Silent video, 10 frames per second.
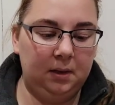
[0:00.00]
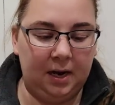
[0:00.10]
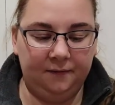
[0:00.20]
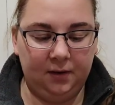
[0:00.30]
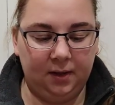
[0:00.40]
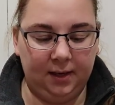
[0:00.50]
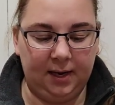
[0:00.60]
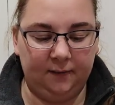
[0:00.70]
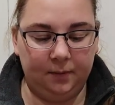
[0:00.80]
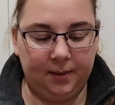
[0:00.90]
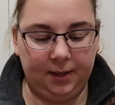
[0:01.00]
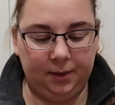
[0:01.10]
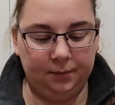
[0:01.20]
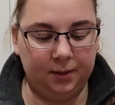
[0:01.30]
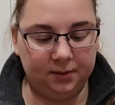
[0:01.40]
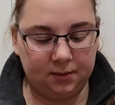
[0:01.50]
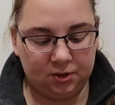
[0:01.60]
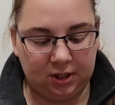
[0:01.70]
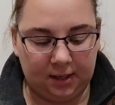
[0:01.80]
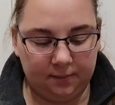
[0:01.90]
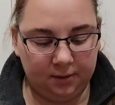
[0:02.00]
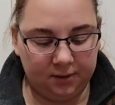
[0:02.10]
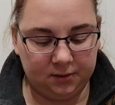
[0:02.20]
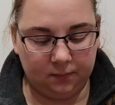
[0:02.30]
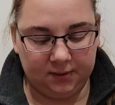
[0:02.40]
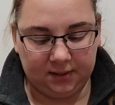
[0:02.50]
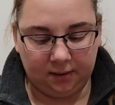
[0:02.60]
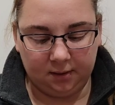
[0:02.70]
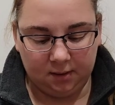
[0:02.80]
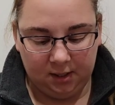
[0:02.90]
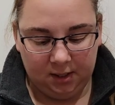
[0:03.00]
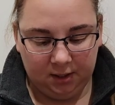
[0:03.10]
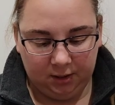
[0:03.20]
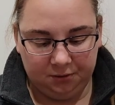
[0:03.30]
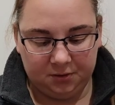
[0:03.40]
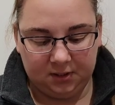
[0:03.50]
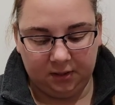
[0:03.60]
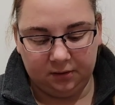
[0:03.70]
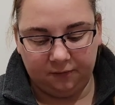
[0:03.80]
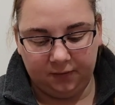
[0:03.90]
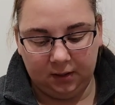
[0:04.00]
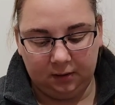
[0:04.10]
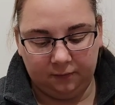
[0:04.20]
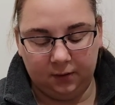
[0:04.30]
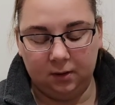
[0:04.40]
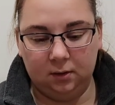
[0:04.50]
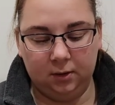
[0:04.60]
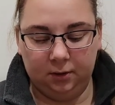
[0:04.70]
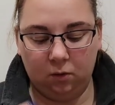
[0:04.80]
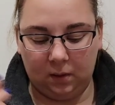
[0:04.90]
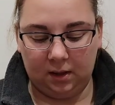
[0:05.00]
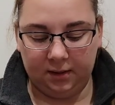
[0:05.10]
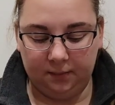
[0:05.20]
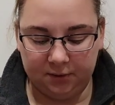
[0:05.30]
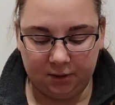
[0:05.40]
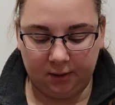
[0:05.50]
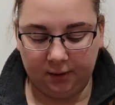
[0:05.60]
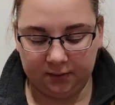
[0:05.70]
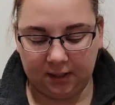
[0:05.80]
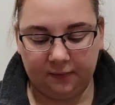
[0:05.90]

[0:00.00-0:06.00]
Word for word: I feel like everybody who does this job or is a reseller, you just get the feel for good quality material stuff.